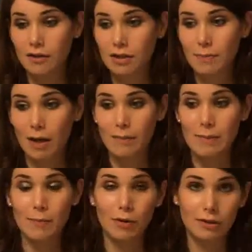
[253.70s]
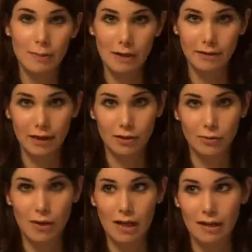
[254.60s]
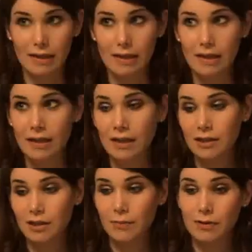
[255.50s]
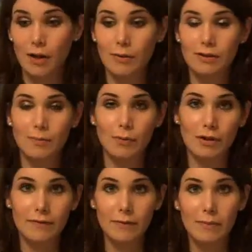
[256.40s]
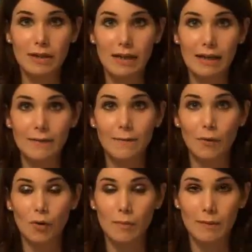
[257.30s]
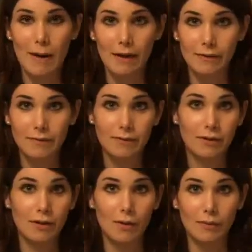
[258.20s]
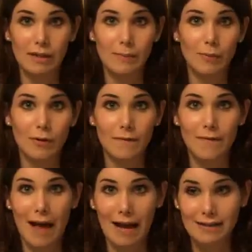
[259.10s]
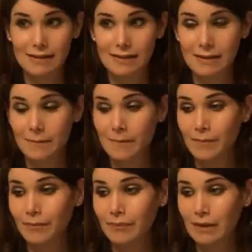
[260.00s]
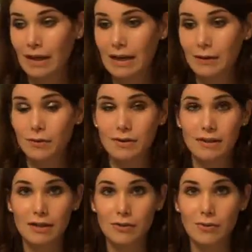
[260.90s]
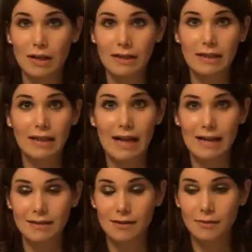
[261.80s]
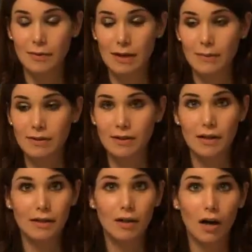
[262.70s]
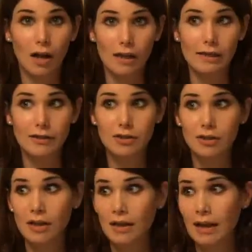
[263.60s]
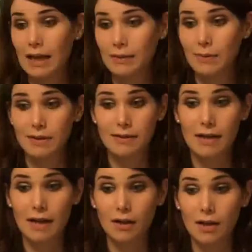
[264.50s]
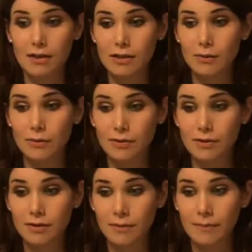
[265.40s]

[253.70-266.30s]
bought me books about sexuality. She was always supportive of me getting informed about, the important facts. And I took sexuality classes when I was in college, as well as psychology courses,